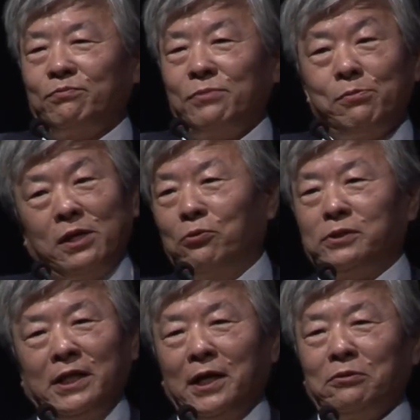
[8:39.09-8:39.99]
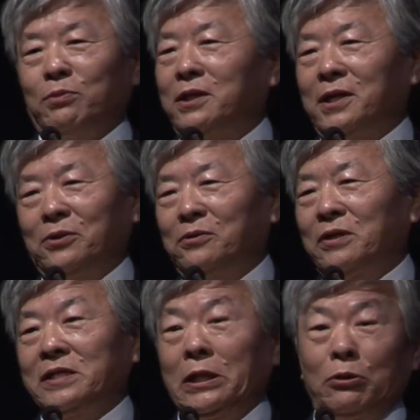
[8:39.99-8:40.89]
maybe he was young, but I
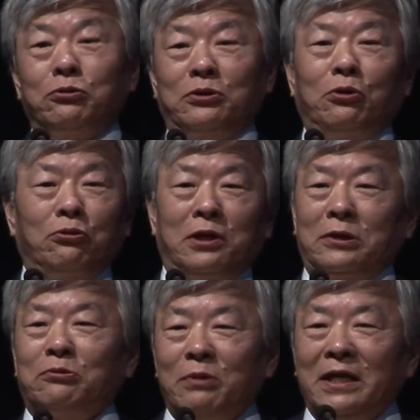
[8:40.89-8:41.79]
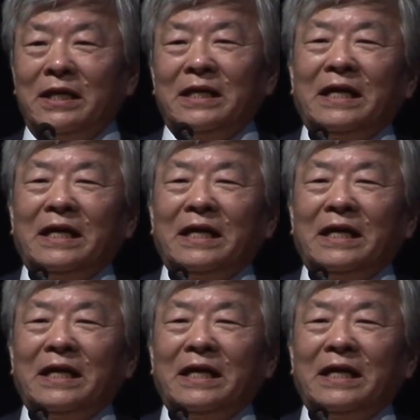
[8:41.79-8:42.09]
don't, he looked older to me.